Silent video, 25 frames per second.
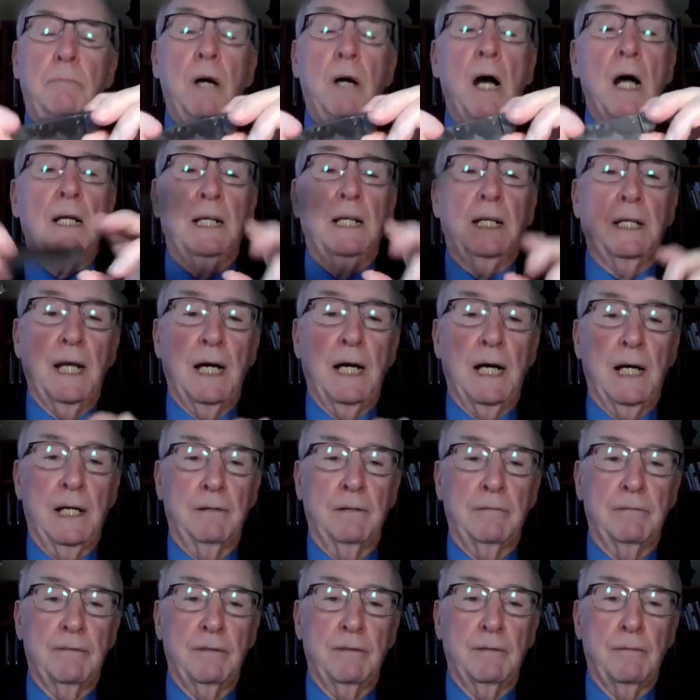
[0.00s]
pocket
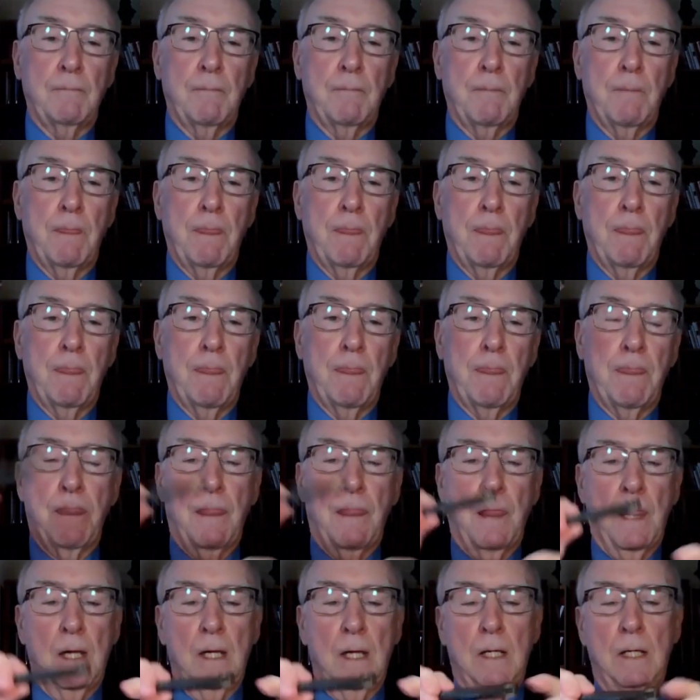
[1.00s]
knife.
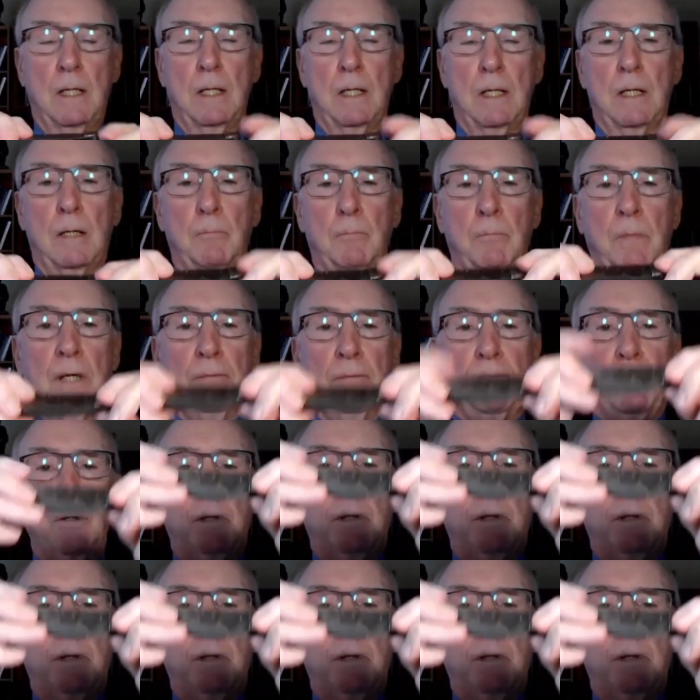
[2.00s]
But if